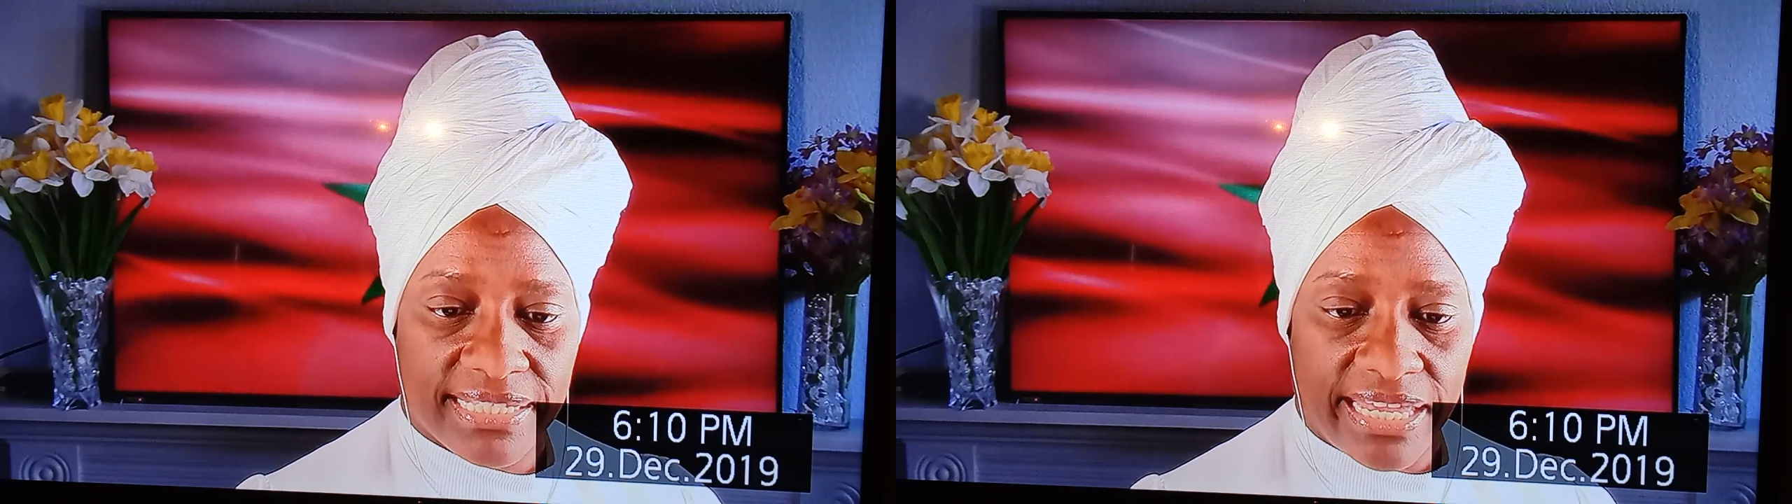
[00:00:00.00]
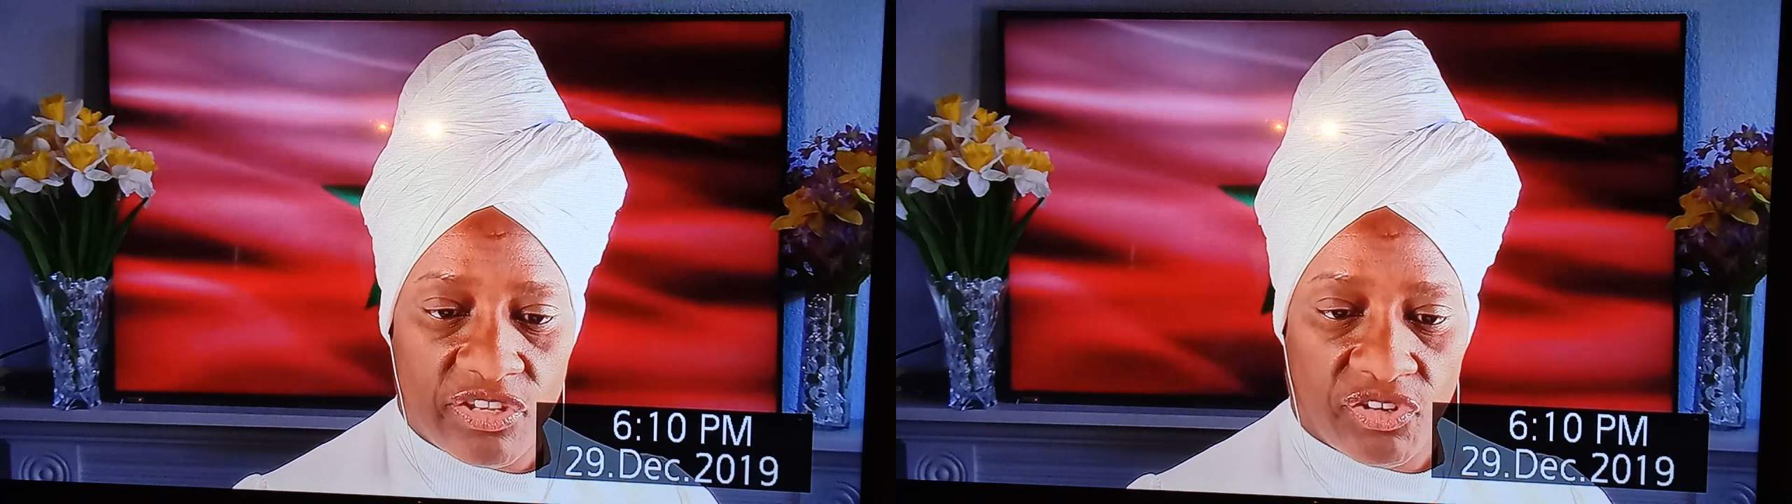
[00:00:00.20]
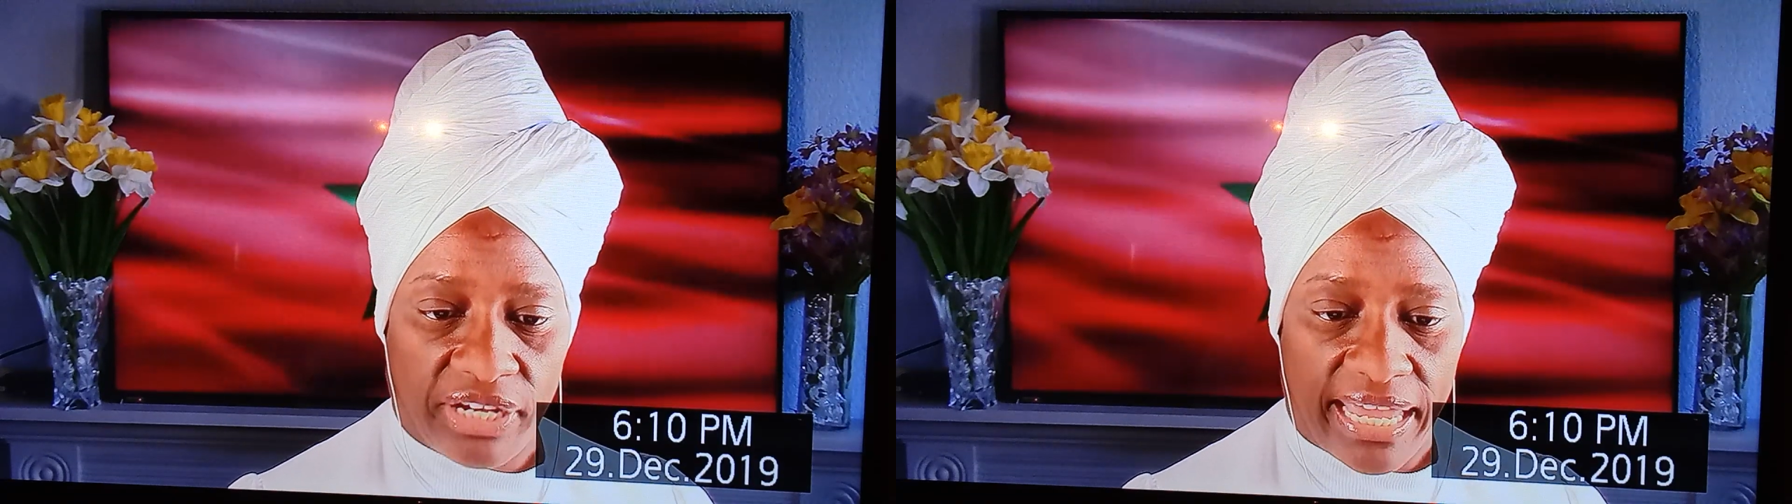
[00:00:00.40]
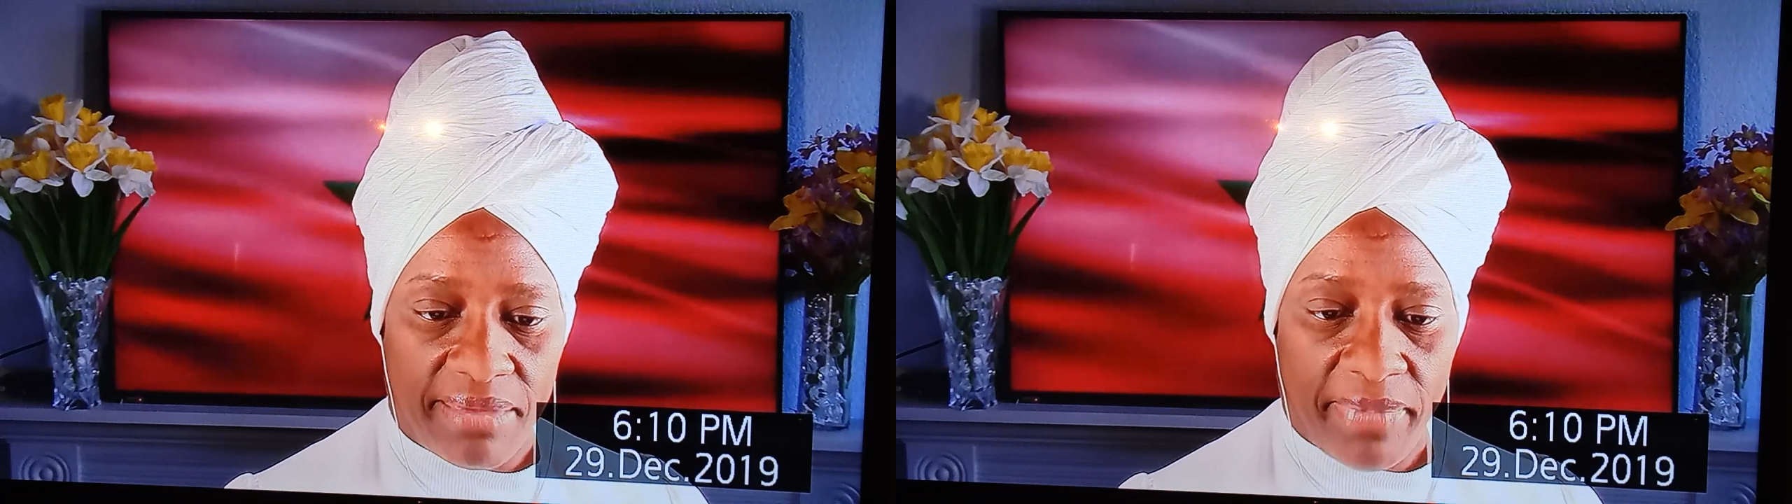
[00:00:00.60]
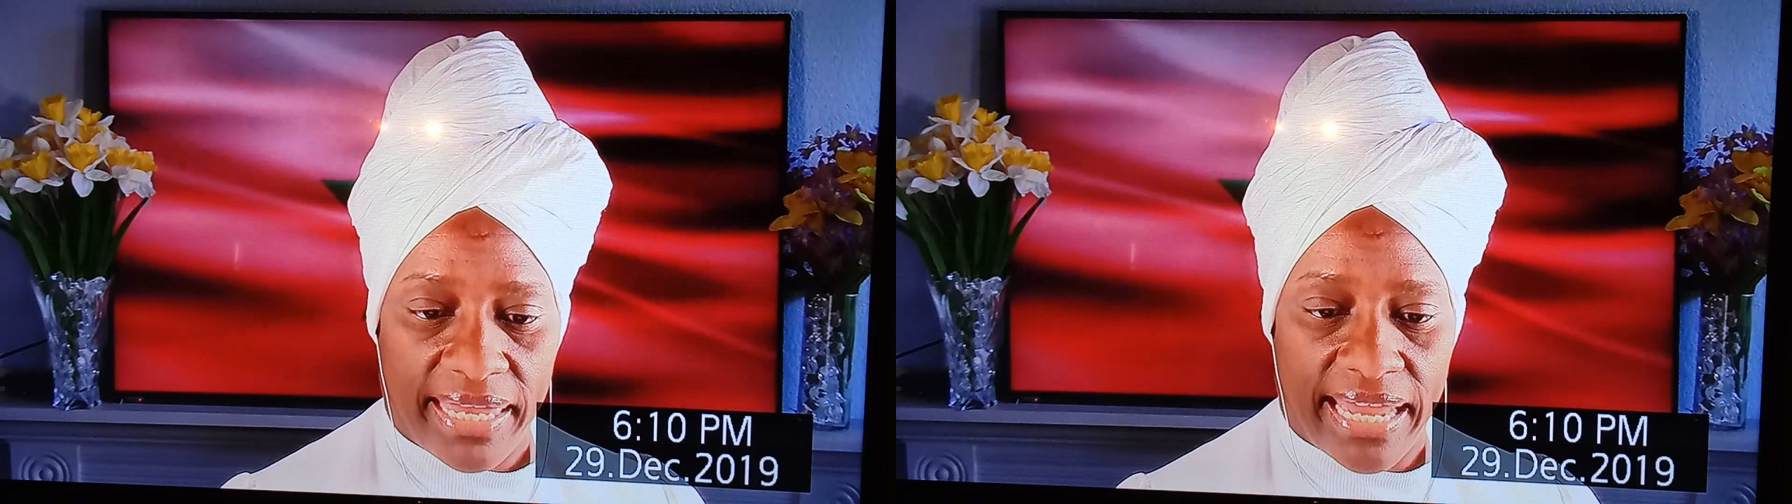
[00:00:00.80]
State your
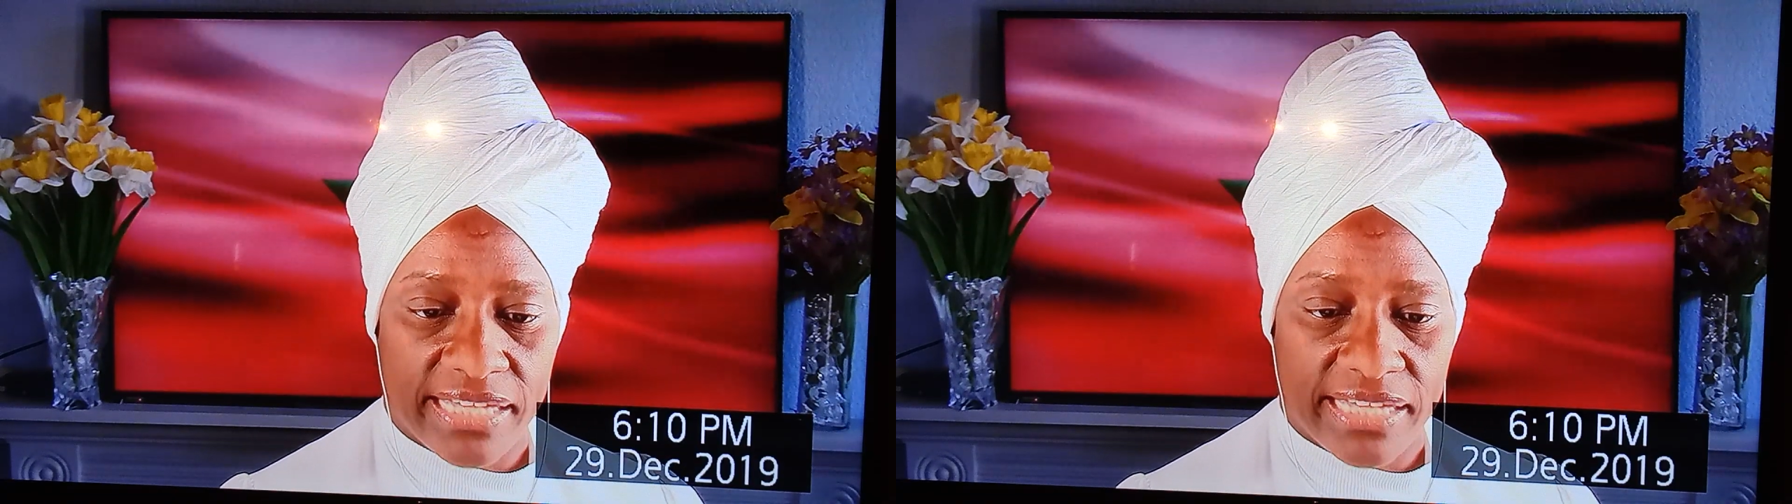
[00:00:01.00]
name and